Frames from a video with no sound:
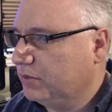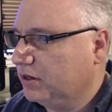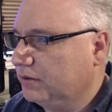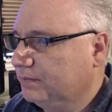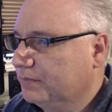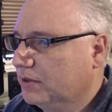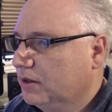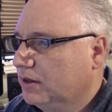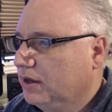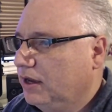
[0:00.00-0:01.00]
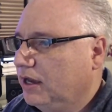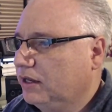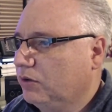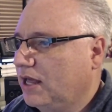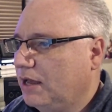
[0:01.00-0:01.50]
minute. And
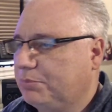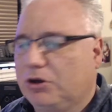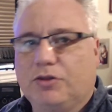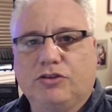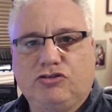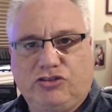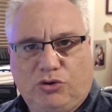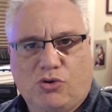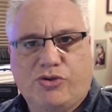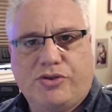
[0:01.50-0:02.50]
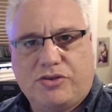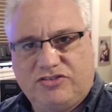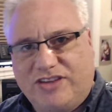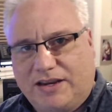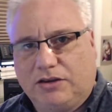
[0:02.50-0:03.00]
it'll happen on the 0th
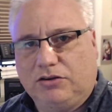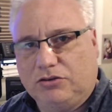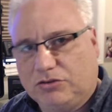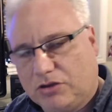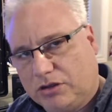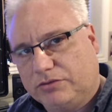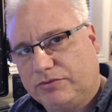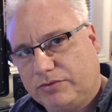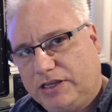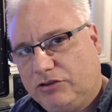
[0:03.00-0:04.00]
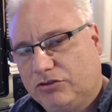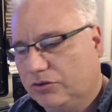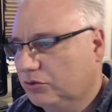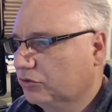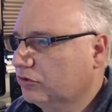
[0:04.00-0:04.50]
second of each of
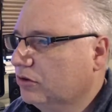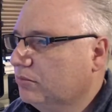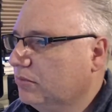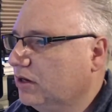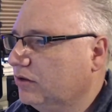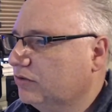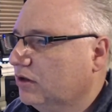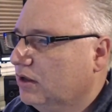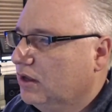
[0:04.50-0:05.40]
those minutes.